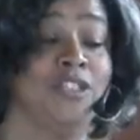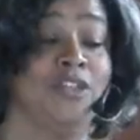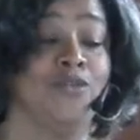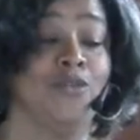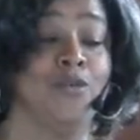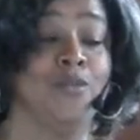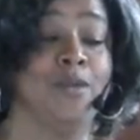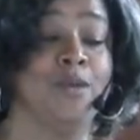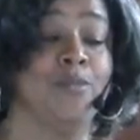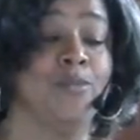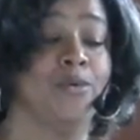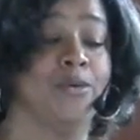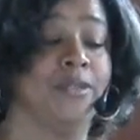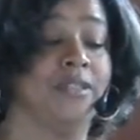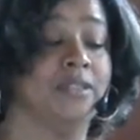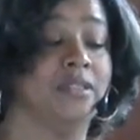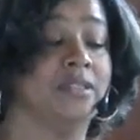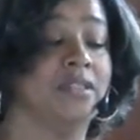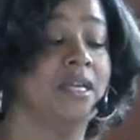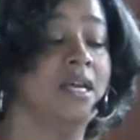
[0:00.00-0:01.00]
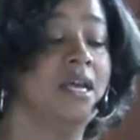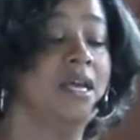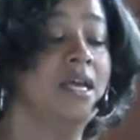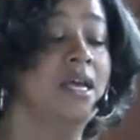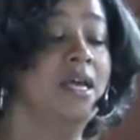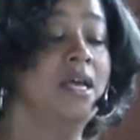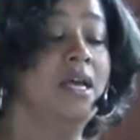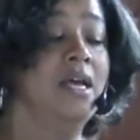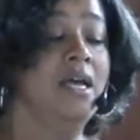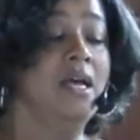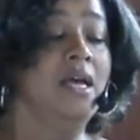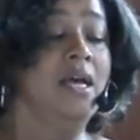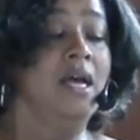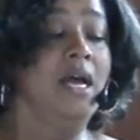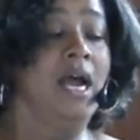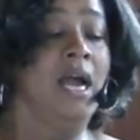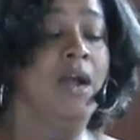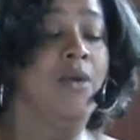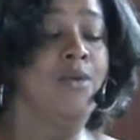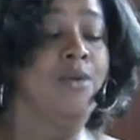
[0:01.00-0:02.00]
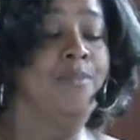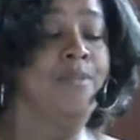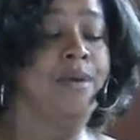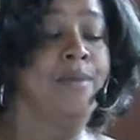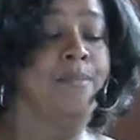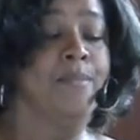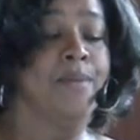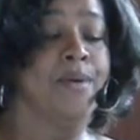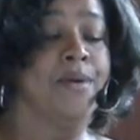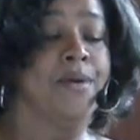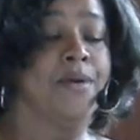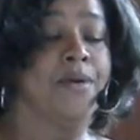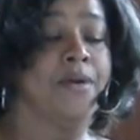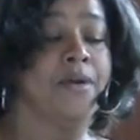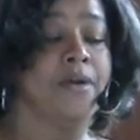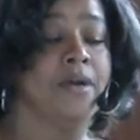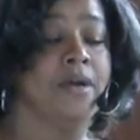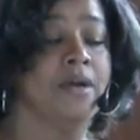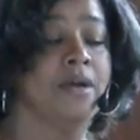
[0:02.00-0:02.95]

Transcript: of remembrance. I remember